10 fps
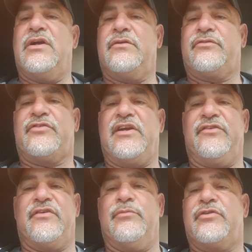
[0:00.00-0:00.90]
and I'll
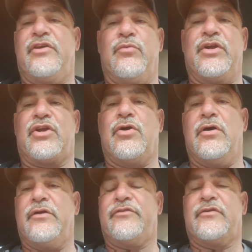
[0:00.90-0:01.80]
change them and tell you what it
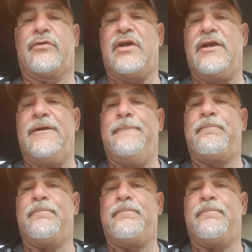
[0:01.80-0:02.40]
costs, okay?